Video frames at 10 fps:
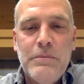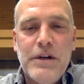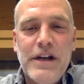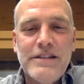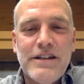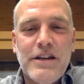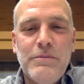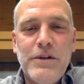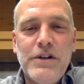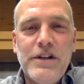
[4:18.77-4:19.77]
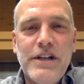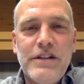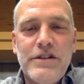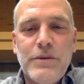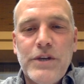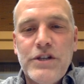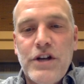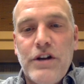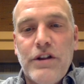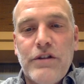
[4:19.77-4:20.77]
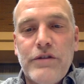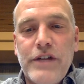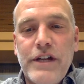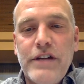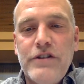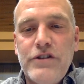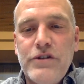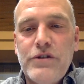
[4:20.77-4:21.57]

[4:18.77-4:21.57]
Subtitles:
but as a community to which all 3, Jew,